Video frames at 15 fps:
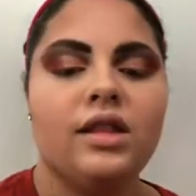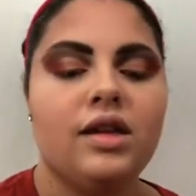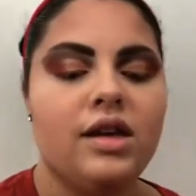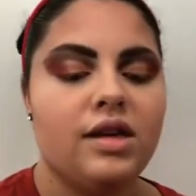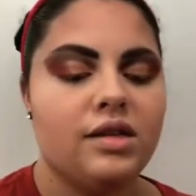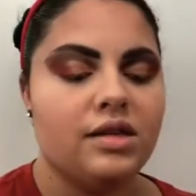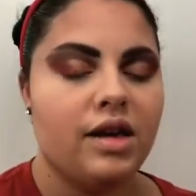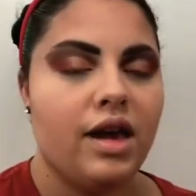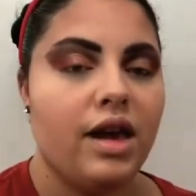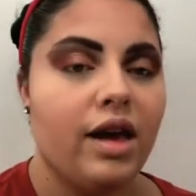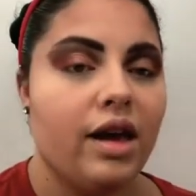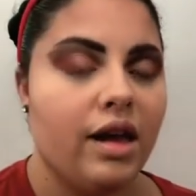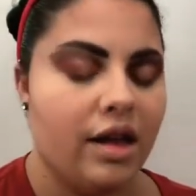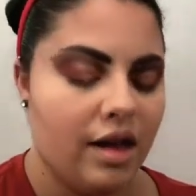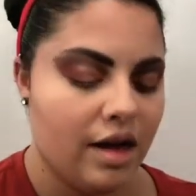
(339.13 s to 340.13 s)
this,
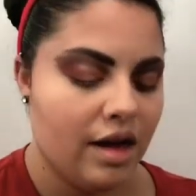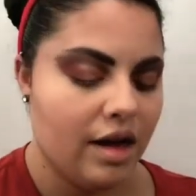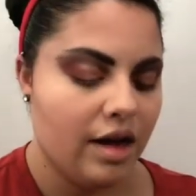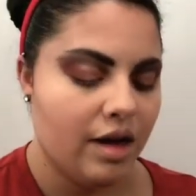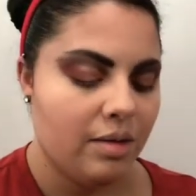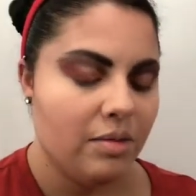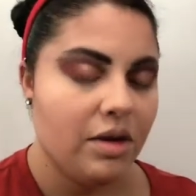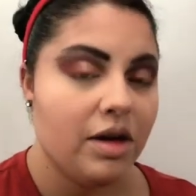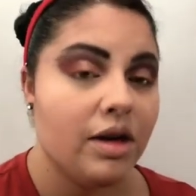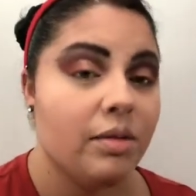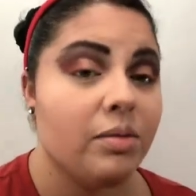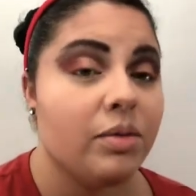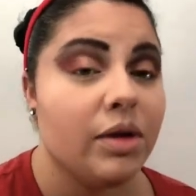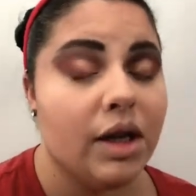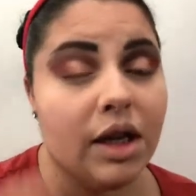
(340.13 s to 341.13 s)
and I'm gonna
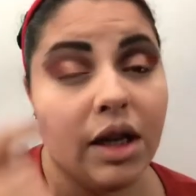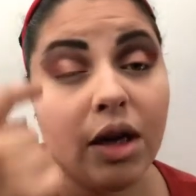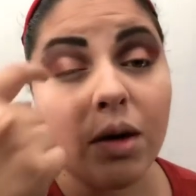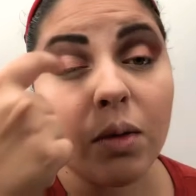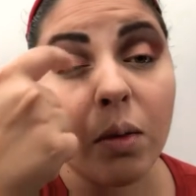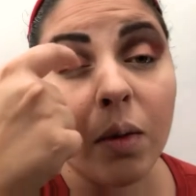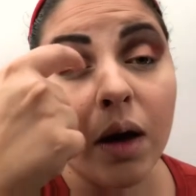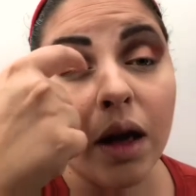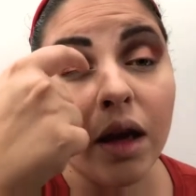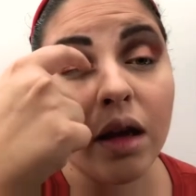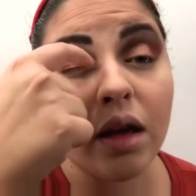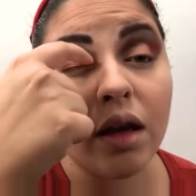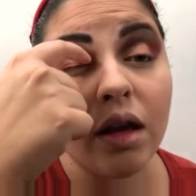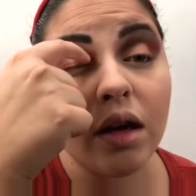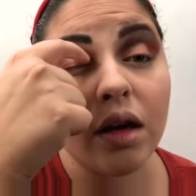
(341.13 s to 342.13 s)
put it like right
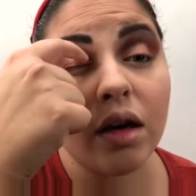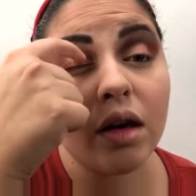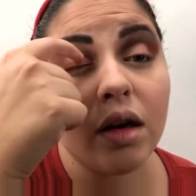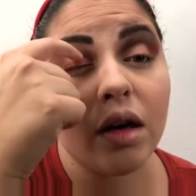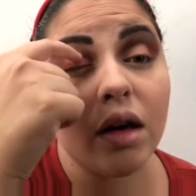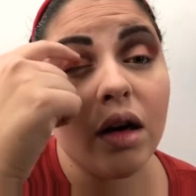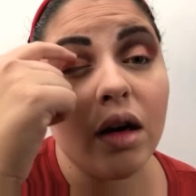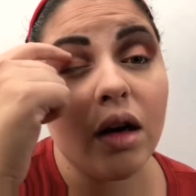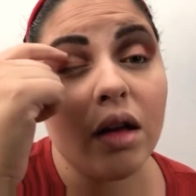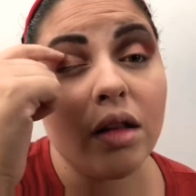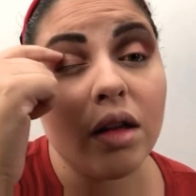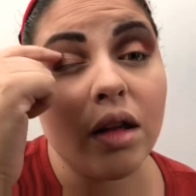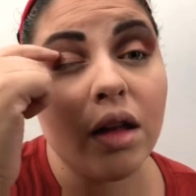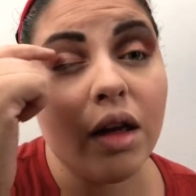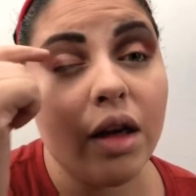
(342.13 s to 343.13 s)
here on
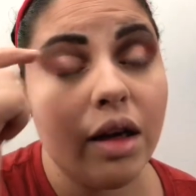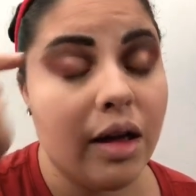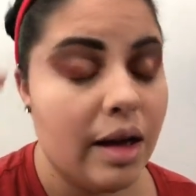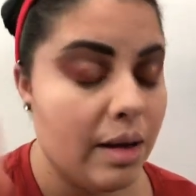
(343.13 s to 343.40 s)
the lid.